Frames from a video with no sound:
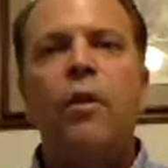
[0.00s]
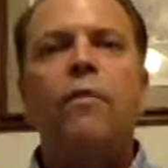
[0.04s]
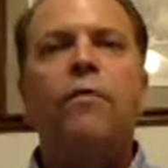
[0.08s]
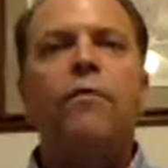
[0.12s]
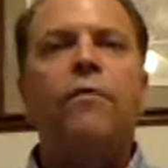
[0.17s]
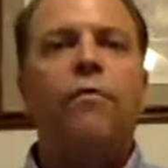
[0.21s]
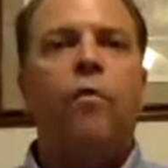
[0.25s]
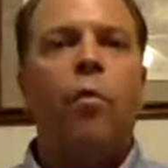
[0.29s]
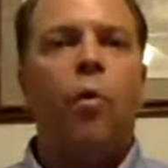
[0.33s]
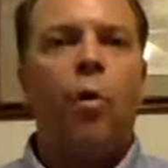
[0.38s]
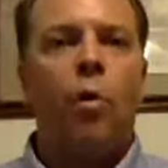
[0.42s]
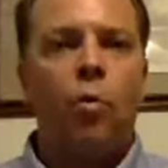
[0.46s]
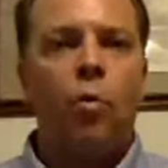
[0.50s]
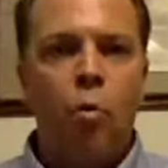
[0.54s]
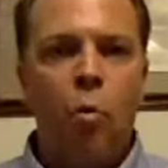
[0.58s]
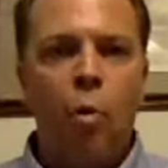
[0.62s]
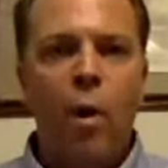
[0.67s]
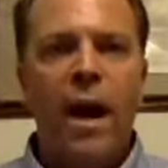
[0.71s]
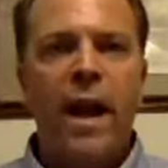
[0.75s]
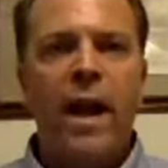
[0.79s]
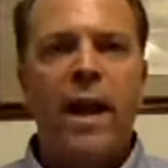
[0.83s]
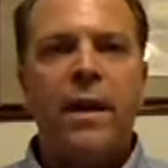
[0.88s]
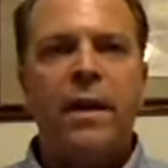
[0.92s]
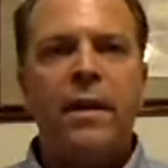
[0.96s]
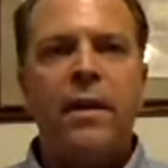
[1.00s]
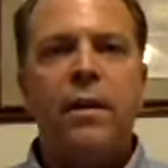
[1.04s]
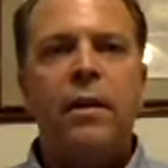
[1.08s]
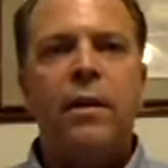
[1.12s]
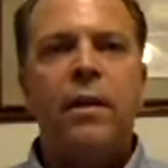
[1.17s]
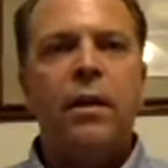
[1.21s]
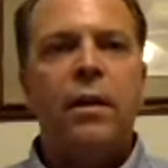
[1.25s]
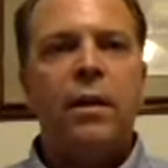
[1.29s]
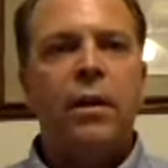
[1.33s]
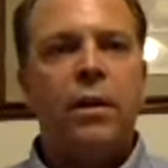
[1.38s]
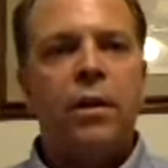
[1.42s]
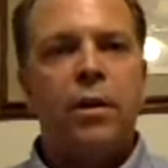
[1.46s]
for when
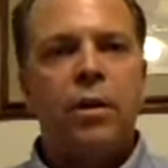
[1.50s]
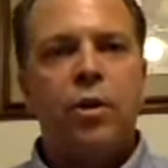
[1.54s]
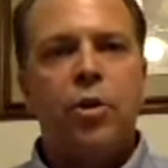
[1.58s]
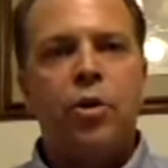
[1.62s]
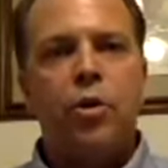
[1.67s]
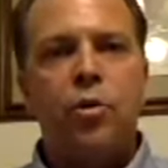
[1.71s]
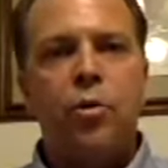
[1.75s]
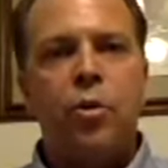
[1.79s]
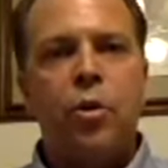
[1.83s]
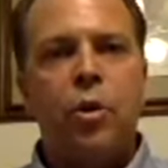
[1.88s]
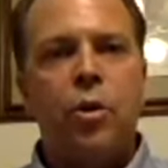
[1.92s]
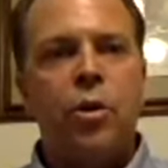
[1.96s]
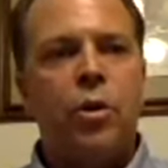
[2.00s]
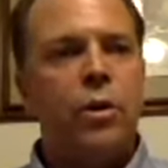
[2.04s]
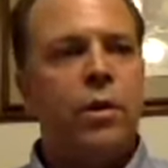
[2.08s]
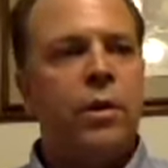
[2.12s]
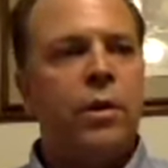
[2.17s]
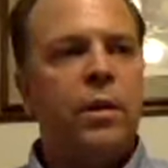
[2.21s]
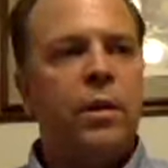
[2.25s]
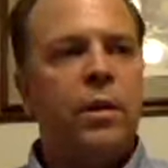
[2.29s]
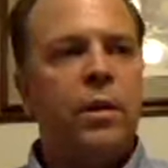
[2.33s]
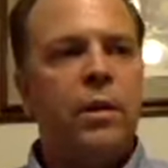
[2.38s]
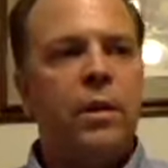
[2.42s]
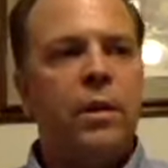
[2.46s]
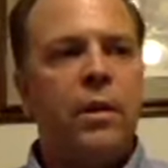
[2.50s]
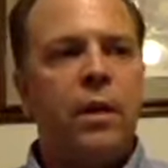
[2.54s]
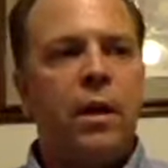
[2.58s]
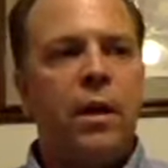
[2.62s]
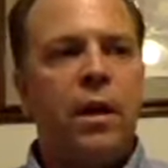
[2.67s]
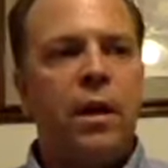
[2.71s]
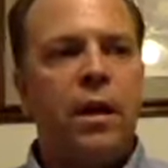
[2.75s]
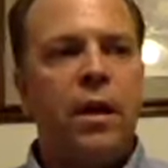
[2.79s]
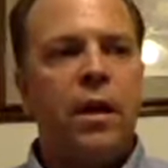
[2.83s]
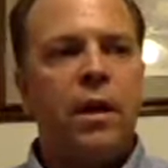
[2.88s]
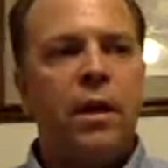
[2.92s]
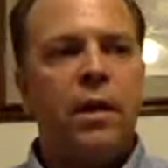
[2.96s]
Google,
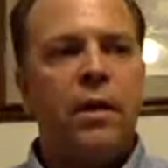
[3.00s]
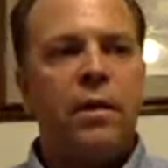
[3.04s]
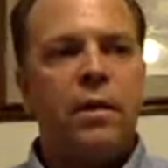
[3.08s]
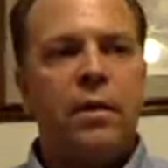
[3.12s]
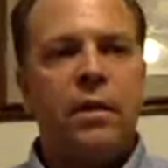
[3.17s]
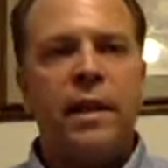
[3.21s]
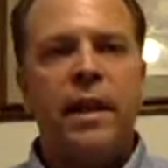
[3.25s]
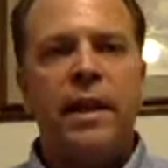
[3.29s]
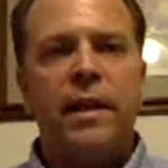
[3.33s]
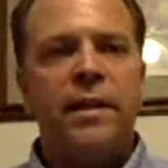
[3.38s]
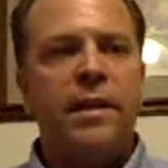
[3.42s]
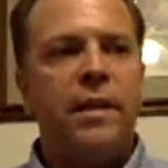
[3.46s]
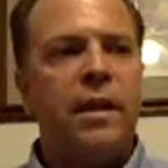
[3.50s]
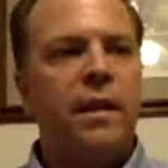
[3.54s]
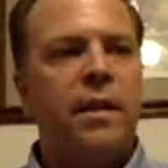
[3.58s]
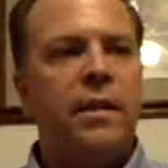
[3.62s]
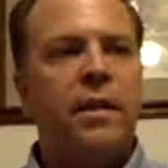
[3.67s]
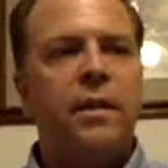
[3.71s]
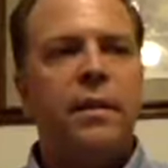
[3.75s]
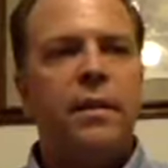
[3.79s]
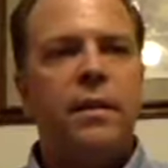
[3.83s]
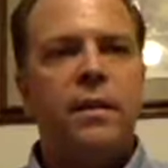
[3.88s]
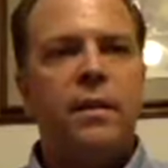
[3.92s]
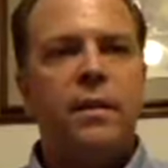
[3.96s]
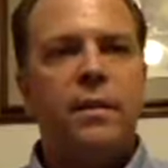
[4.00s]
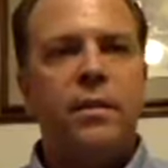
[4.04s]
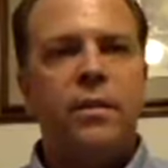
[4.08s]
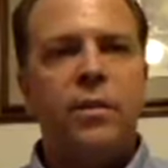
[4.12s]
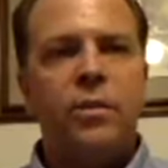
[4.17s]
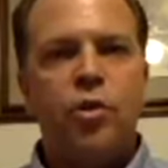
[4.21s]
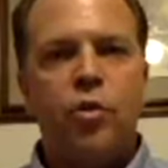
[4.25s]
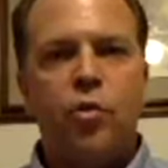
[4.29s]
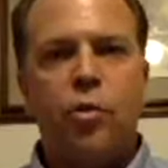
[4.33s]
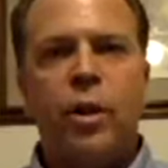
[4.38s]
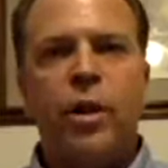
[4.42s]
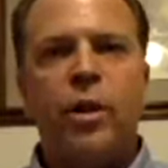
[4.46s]
LinkedIn,
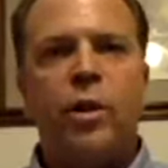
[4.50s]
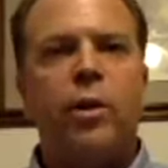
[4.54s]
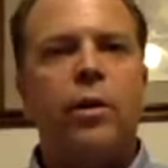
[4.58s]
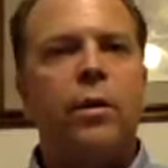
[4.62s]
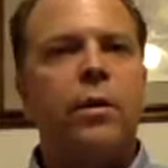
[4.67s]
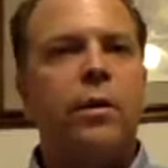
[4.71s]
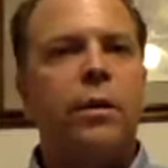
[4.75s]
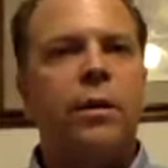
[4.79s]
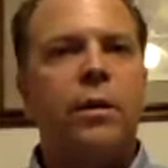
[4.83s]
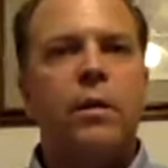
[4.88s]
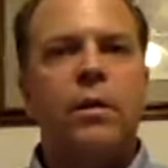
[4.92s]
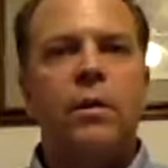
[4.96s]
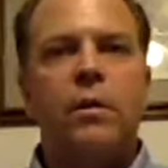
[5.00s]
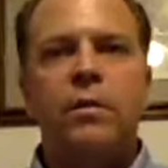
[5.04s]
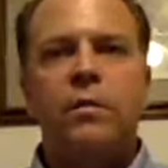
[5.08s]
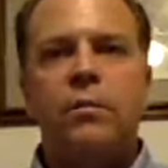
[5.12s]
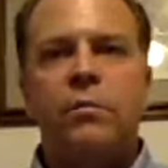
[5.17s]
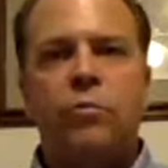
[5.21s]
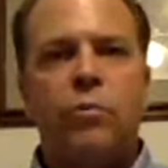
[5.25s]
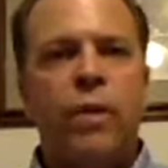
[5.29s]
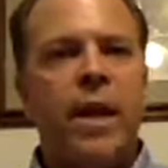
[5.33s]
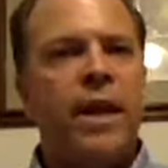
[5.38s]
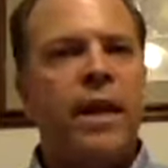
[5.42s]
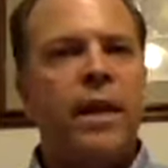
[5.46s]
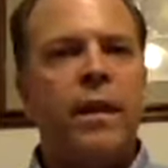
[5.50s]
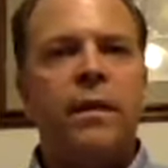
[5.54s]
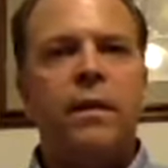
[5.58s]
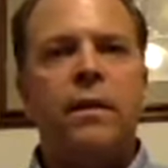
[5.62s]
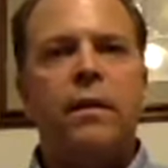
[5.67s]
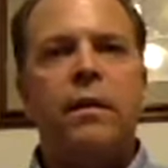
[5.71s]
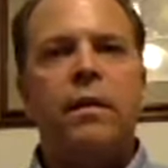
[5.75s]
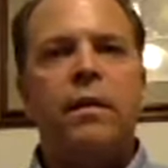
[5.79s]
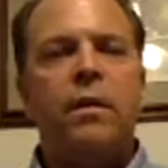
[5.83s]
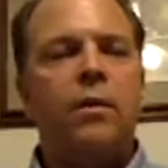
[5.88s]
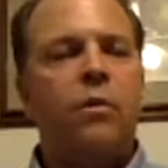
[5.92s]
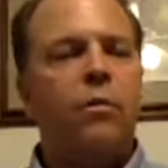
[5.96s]
Twitter, Reddit,
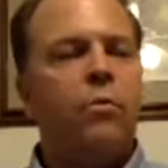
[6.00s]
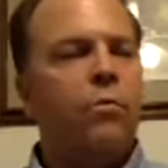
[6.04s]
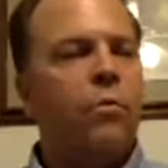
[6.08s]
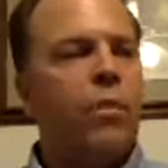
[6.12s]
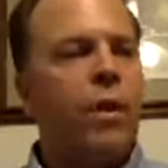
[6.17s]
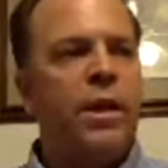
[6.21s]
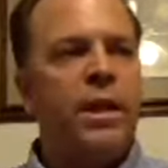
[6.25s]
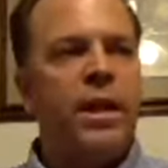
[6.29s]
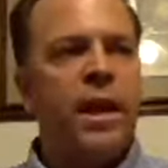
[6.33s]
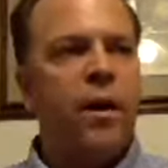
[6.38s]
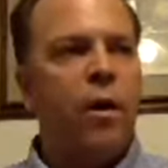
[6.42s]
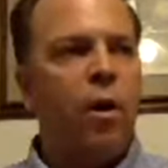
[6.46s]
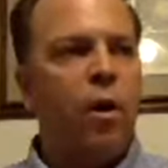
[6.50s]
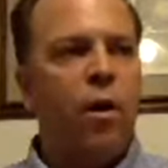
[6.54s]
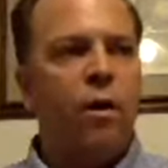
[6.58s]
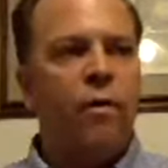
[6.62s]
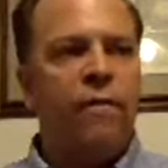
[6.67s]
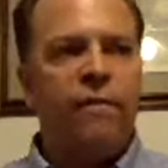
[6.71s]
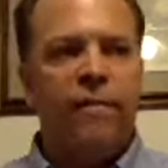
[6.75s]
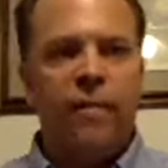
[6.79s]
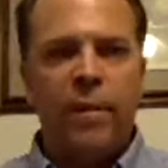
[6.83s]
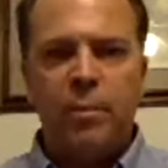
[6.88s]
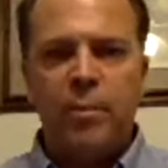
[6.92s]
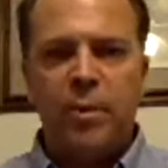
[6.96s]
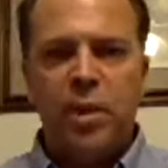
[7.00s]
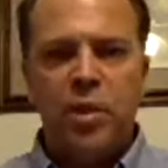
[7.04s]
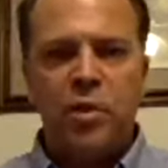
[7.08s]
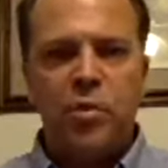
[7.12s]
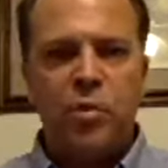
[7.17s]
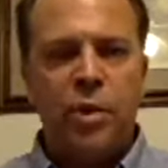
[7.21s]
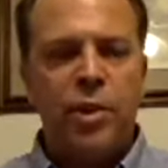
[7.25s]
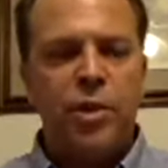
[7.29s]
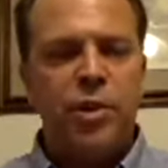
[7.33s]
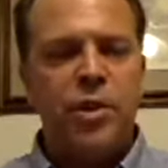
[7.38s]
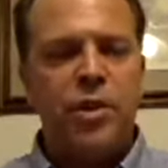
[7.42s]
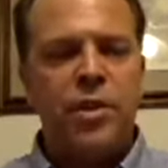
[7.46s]
when they all flip the
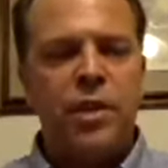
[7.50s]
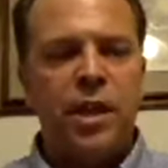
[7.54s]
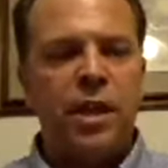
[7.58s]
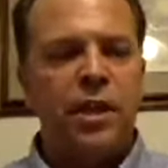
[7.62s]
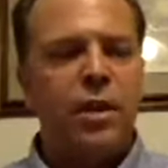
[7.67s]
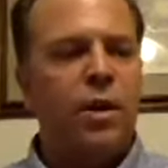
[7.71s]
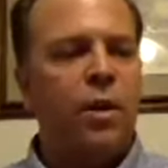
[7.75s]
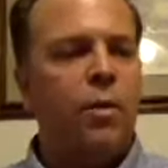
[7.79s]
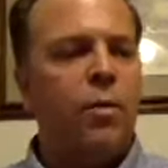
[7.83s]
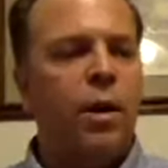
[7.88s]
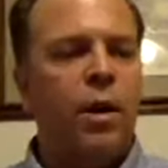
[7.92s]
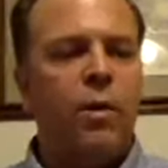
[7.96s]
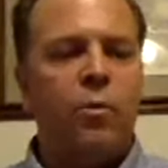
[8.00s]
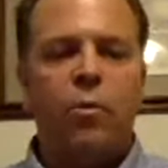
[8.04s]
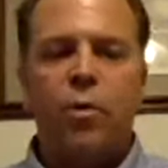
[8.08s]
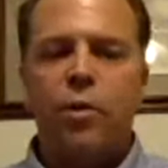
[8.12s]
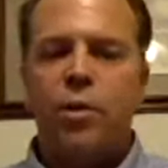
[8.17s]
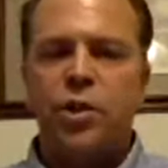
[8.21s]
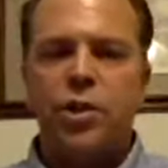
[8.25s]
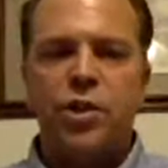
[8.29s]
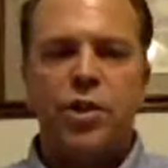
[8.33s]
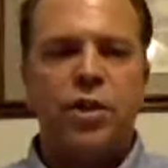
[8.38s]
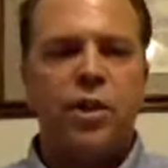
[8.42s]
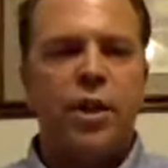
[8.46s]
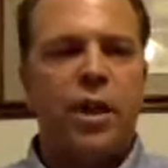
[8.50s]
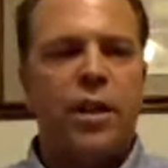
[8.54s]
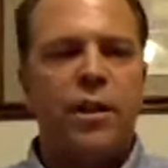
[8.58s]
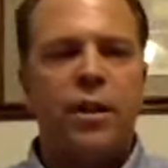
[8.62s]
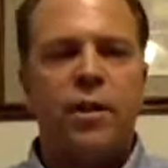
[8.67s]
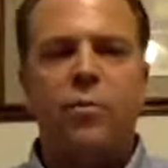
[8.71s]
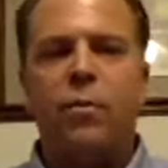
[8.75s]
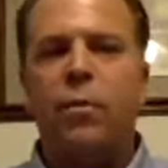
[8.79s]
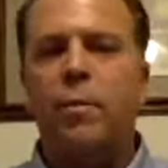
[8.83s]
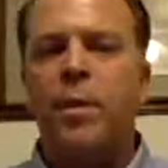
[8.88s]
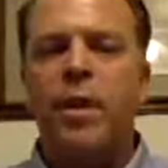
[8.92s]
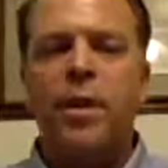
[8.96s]
switch and say, you know what, we're just done.
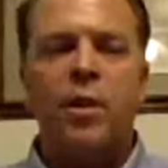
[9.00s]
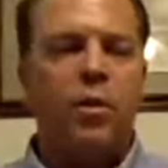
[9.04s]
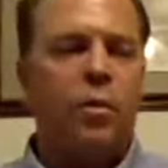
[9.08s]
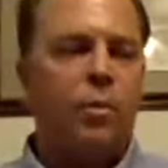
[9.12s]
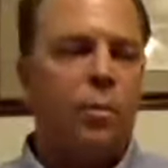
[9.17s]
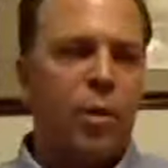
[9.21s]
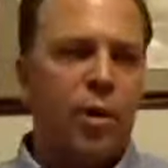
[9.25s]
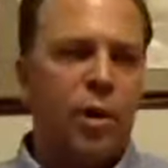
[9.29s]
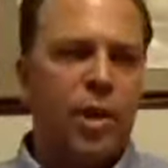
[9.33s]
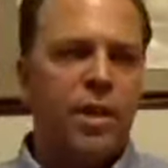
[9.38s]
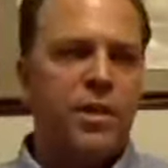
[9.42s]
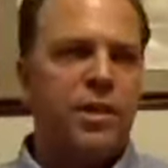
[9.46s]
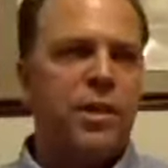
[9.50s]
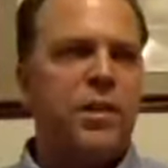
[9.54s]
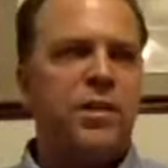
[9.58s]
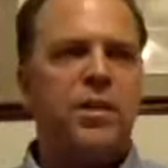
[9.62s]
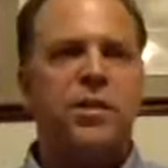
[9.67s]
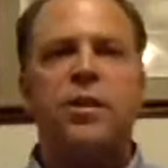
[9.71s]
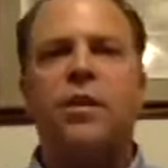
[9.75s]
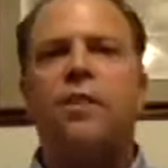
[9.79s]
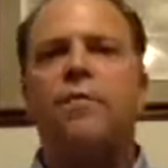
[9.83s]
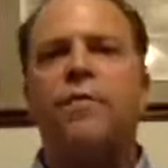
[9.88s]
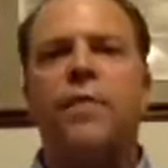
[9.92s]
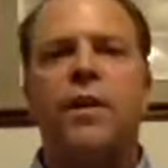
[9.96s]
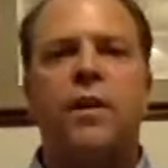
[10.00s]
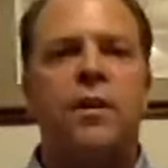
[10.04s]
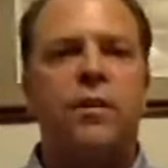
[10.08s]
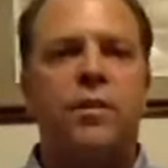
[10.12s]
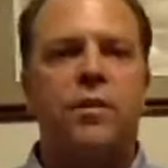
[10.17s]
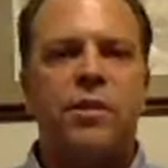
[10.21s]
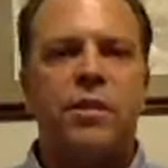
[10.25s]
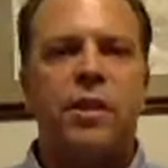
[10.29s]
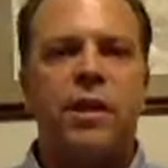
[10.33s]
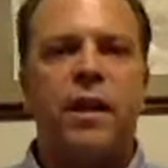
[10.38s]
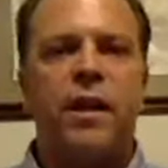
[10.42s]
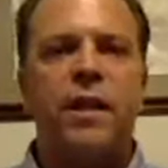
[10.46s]
There will be no more hunting stuff on
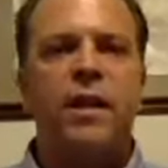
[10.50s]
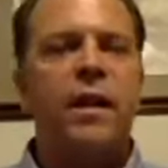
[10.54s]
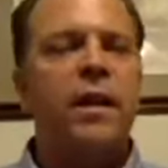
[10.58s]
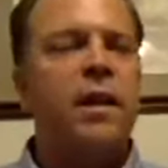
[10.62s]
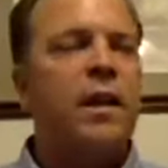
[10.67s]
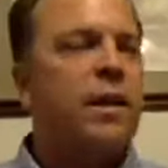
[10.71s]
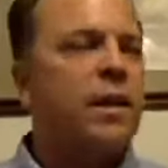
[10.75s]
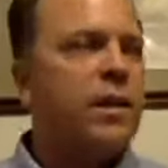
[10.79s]
our site.